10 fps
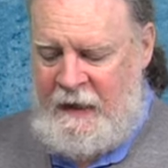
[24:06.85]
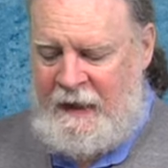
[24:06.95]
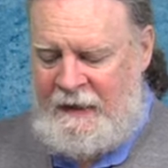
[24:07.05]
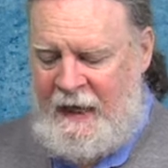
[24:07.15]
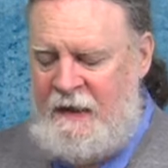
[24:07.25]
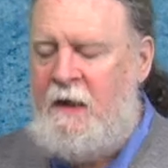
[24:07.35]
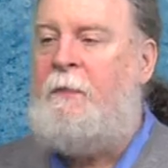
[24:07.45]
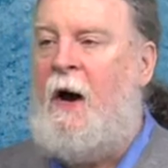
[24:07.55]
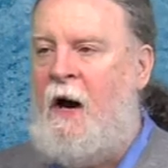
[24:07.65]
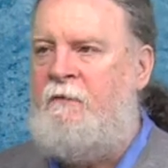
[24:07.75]
Can ending
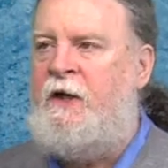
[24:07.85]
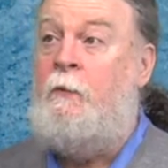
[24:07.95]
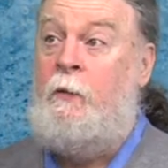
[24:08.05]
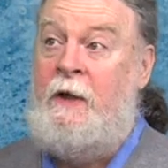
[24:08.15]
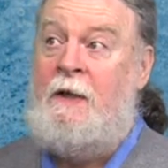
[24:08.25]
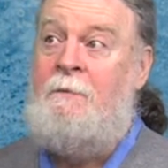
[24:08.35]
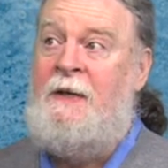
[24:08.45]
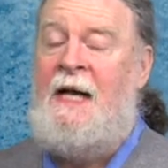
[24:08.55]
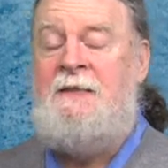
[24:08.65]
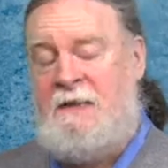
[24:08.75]
poverty really be as